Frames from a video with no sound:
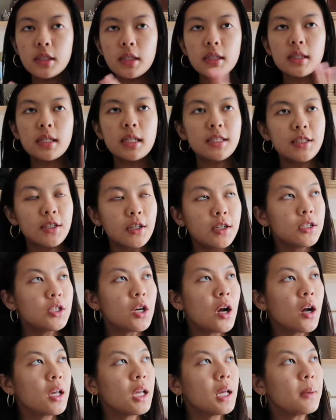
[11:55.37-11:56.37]
since I started
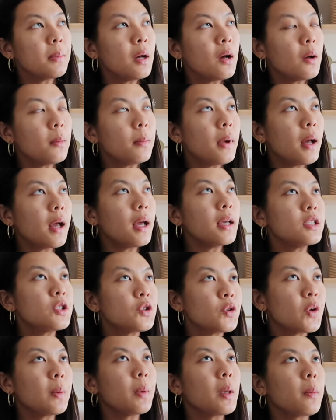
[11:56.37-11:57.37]
talking about my
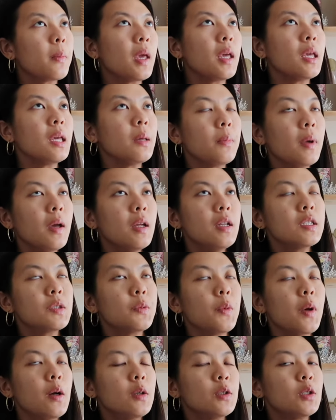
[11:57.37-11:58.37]
ceramic making, might as
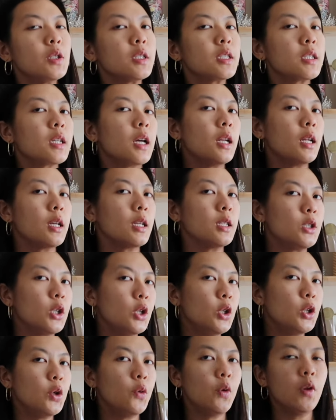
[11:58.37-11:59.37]
well just kind of
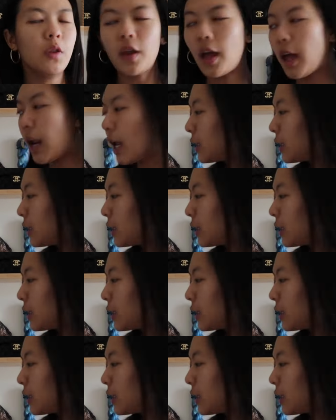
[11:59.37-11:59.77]
continue with that. I